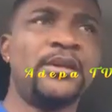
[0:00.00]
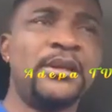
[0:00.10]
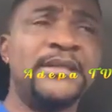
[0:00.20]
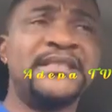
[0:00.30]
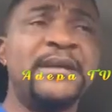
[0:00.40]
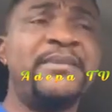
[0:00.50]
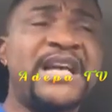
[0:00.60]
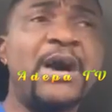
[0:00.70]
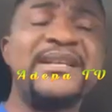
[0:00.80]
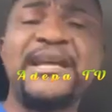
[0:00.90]
say me ka
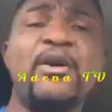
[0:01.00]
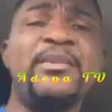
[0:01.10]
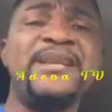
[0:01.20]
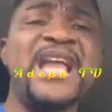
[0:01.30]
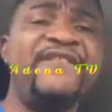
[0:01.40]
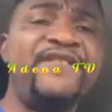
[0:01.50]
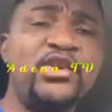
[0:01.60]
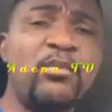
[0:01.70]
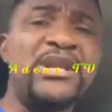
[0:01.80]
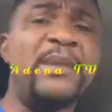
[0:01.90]
wasem or me live video
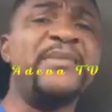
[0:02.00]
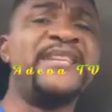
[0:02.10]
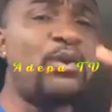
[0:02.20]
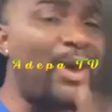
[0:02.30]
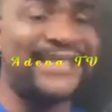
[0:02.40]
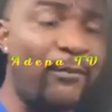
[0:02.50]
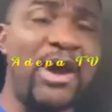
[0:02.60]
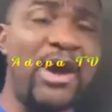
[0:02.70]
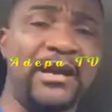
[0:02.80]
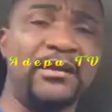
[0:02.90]
mu na me di watem
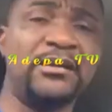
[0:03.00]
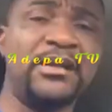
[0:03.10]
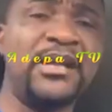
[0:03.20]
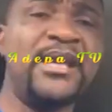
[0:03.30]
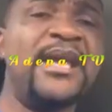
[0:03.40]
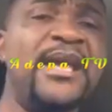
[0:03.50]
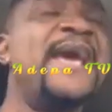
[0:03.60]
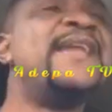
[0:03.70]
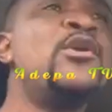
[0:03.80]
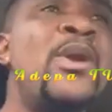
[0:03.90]
a
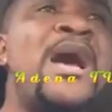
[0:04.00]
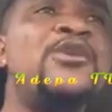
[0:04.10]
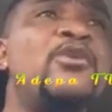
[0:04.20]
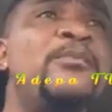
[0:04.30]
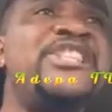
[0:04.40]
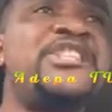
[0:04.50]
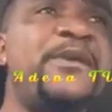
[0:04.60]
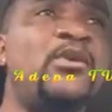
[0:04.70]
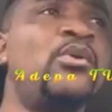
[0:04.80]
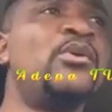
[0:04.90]
anywhere you meet me
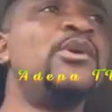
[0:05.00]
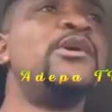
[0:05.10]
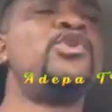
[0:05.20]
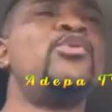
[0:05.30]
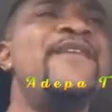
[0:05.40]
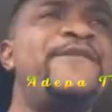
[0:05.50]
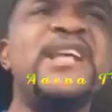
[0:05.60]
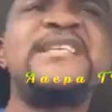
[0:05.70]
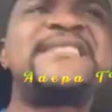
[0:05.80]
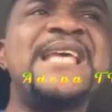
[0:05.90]
no you are
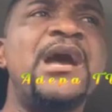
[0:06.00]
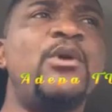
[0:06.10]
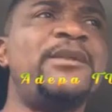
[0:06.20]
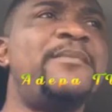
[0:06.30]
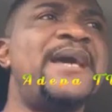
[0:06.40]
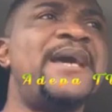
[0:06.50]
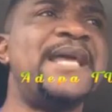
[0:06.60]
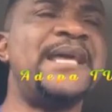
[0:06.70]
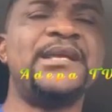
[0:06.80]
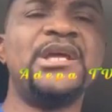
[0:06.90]
free say when me be
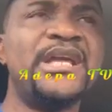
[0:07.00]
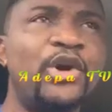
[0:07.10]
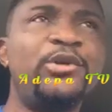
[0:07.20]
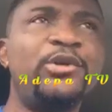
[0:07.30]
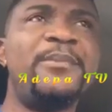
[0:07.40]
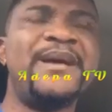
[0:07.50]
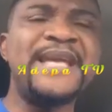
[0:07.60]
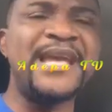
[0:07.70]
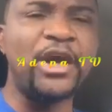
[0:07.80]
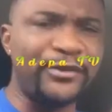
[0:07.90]
den oni me be here
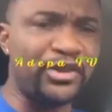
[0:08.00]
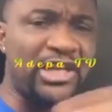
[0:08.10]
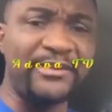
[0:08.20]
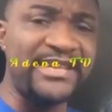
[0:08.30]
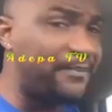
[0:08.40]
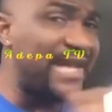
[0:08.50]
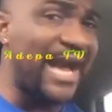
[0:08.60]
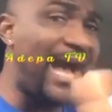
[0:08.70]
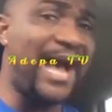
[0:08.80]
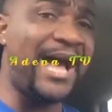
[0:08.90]
na person me ye
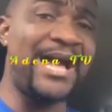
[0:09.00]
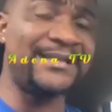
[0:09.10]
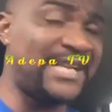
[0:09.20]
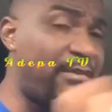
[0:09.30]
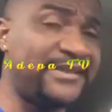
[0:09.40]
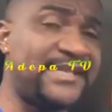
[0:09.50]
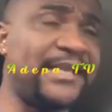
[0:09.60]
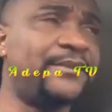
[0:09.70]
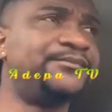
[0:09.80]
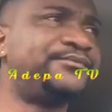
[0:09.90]
bia sana me mete
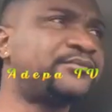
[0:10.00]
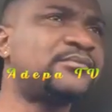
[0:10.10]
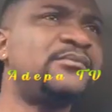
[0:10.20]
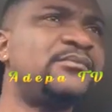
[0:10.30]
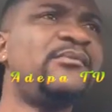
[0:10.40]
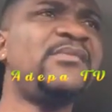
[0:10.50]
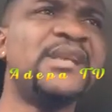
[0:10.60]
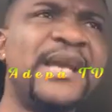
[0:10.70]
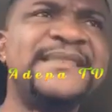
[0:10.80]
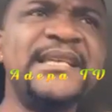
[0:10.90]

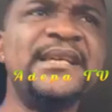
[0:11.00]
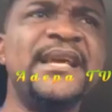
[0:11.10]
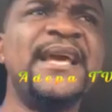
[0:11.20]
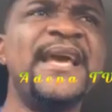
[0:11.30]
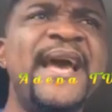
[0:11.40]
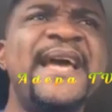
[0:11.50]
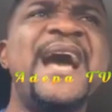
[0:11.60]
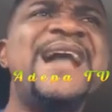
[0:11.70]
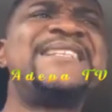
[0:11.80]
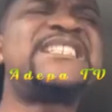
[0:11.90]
enti e
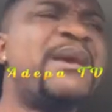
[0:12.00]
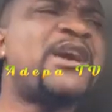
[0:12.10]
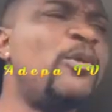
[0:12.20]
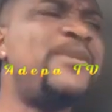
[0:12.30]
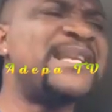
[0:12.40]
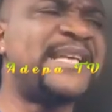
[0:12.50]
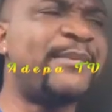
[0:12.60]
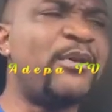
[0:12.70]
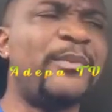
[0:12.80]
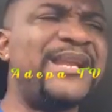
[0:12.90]
hard say me ka obi asem
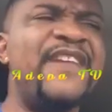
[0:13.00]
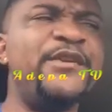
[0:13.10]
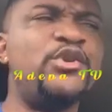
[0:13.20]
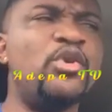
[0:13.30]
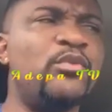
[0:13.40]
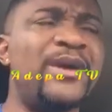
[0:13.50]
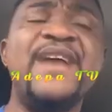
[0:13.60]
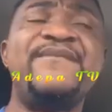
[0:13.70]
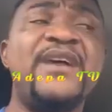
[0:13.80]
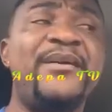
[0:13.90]
or me live video mu
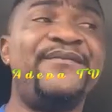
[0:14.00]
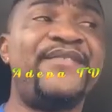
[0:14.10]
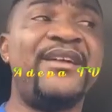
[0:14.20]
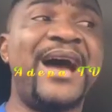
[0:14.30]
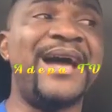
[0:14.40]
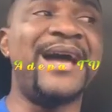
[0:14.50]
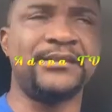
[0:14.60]
very very hard